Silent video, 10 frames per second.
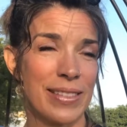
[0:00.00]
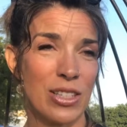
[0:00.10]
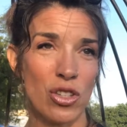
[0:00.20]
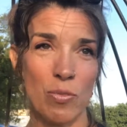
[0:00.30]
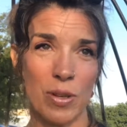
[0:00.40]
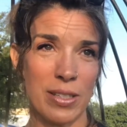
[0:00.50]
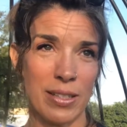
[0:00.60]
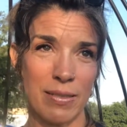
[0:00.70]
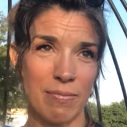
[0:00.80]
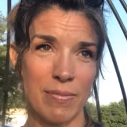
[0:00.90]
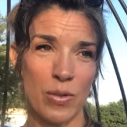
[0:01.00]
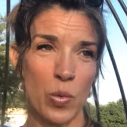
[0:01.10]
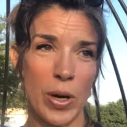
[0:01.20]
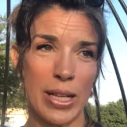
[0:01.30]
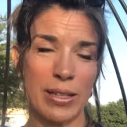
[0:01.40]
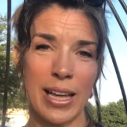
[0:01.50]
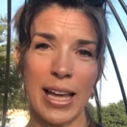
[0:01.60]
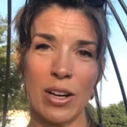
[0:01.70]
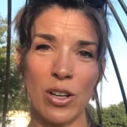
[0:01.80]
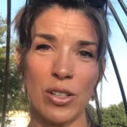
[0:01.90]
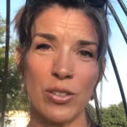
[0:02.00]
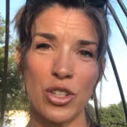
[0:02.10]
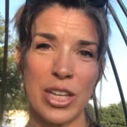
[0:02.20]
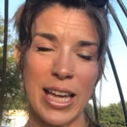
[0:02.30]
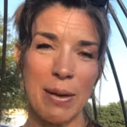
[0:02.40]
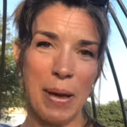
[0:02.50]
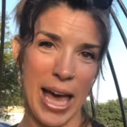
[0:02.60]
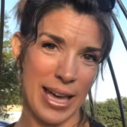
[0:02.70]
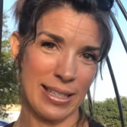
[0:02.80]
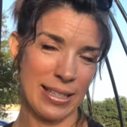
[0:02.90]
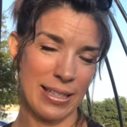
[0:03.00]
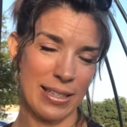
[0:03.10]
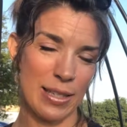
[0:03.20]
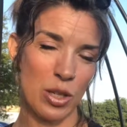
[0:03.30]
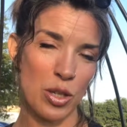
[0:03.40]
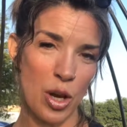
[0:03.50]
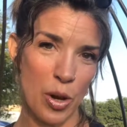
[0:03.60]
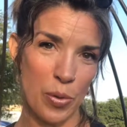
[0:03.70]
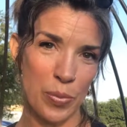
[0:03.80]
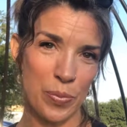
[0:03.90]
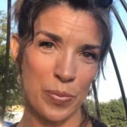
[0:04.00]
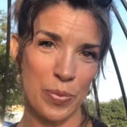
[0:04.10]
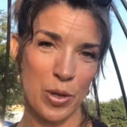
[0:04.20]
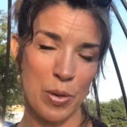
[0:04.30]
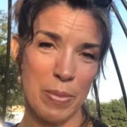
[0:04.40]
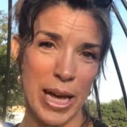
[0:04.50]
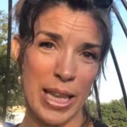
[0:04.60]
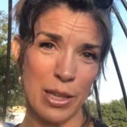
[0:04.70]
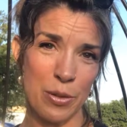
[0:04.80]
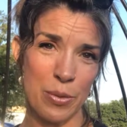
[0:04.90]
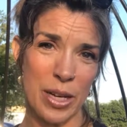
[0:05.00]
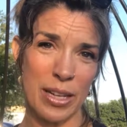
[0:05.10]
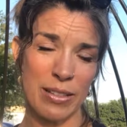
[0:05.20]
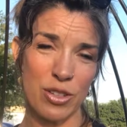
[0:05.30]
she wasn't well at all. She had passed. So goodbye, Luna.